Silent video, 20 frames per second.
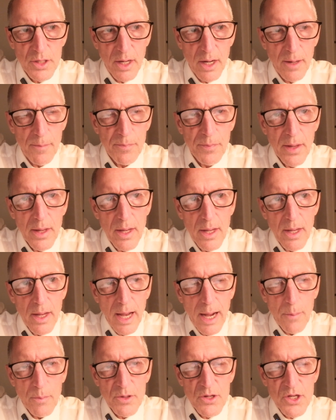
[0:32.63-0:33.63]
I
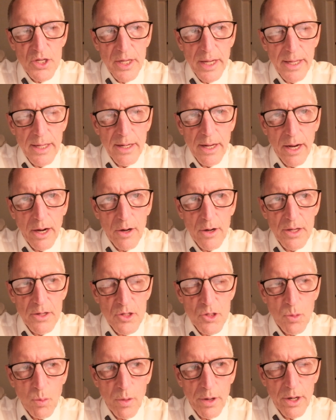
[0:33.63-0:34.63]
would stay in
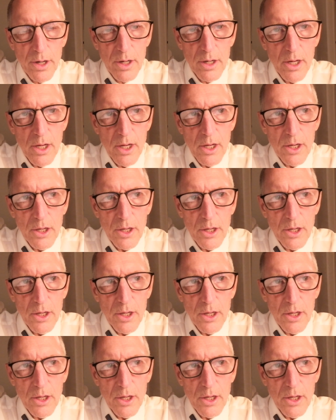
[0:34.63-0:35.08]
areas where